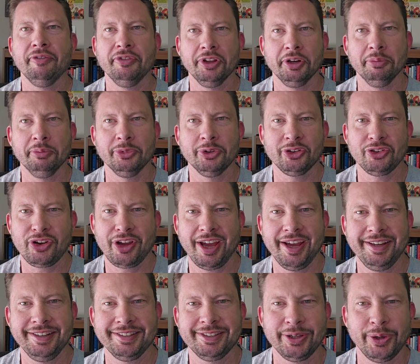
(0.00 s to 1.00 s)
have them.
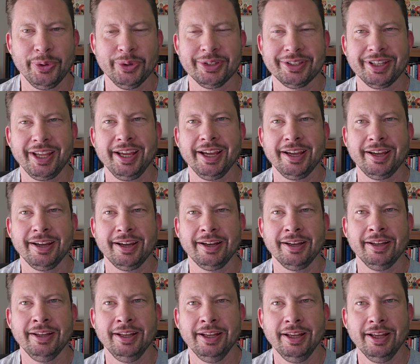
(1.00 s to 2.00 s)
Okay, so it's like
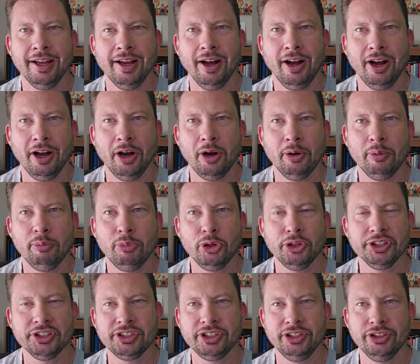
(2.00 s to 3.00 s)

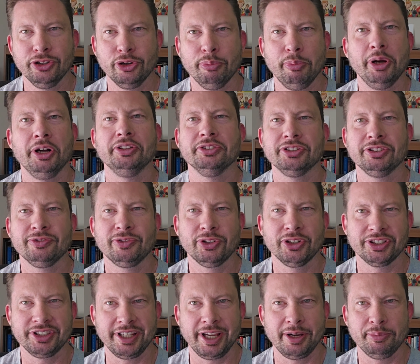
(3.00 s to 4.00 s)
bullets in your belt,
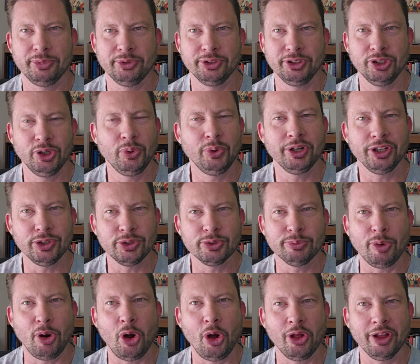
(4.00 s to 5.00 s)
for example. You don't want to
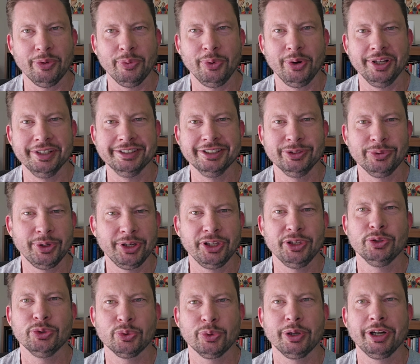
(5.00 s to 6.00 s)
use them all at once. You
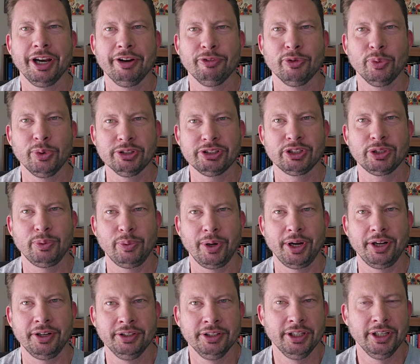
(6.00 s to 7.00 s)
want to use one every once in a
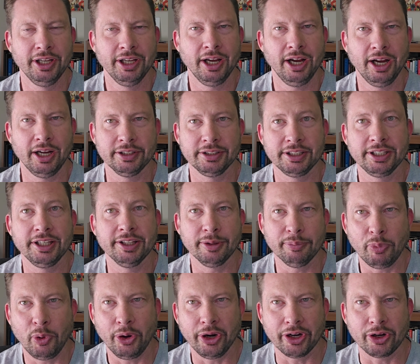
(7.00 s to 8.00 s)
while to
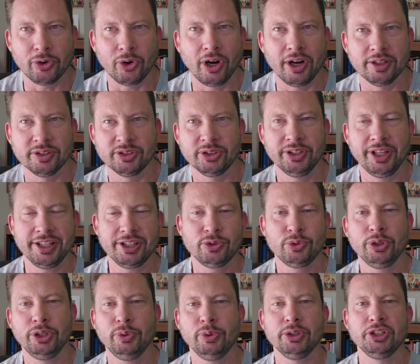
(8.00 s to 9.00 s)
get the point across. So
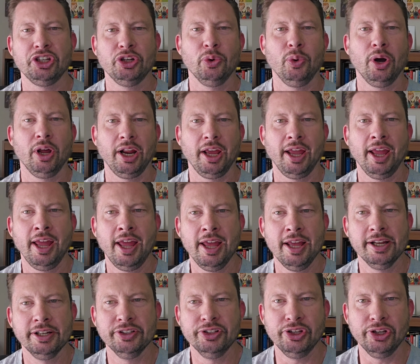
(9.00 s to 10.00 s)
that's really what you want to
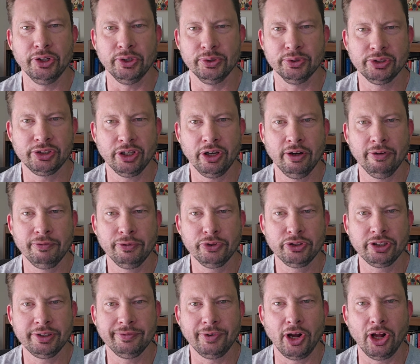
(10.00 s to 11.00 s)
do. So
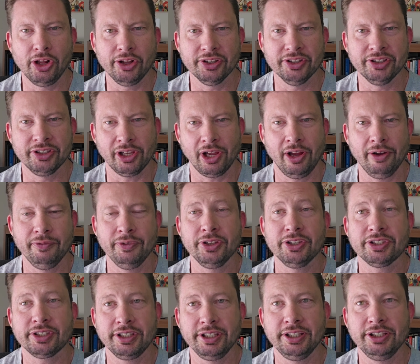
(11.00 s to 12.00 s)
first of all is
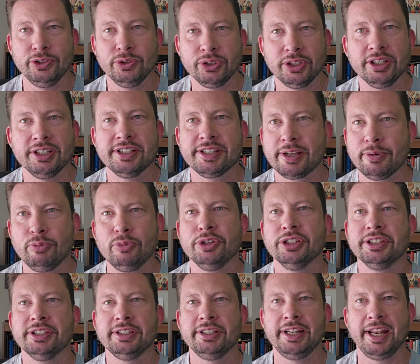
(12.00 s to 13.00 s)
obviously using
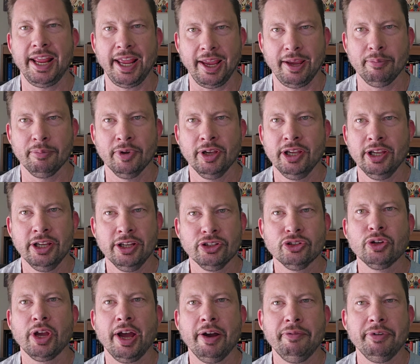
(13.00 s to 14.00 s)
someone's name.
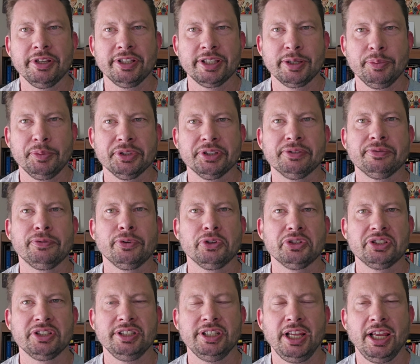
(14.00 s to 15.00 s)
So having someone's
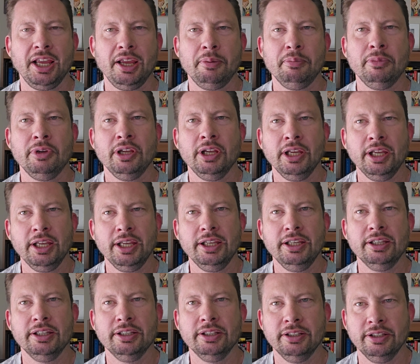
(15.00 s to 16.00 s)
first name
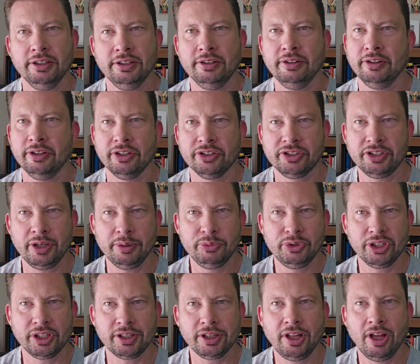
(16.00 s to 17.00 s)
in the
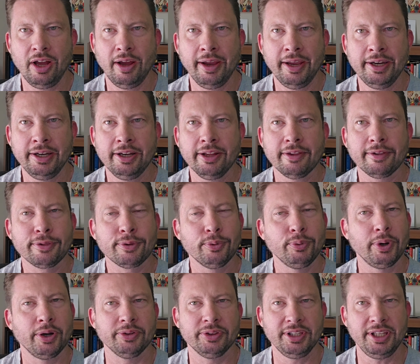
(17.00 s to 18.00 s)
subject line
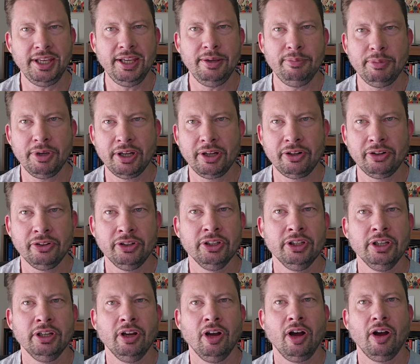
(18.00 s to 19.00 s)
throughout the
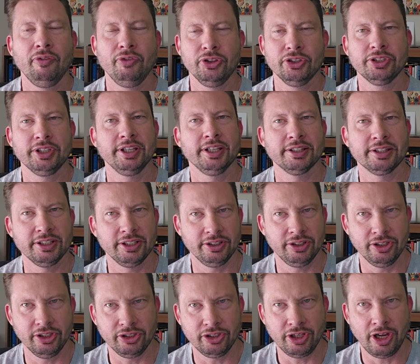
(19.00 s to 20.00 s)
email, obviously at
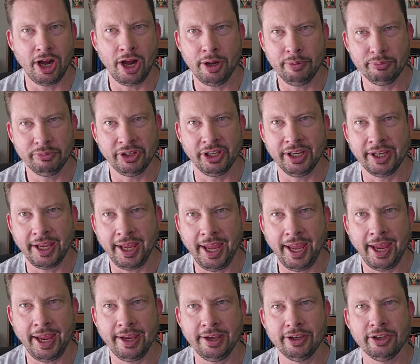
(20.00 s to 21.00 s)
the top, like,
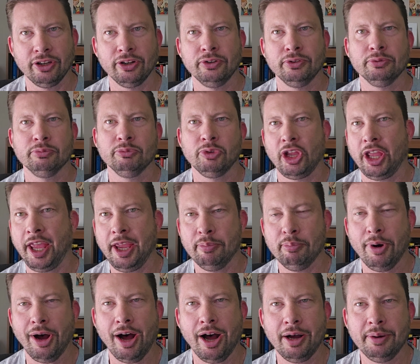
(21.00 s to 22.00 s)
hey,
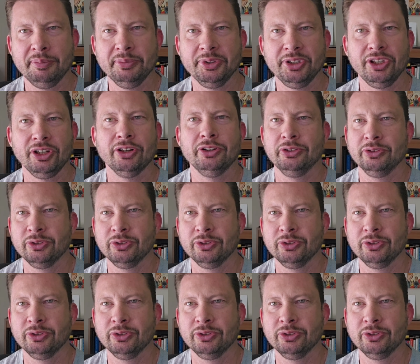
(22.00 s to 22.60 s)
hey Bob,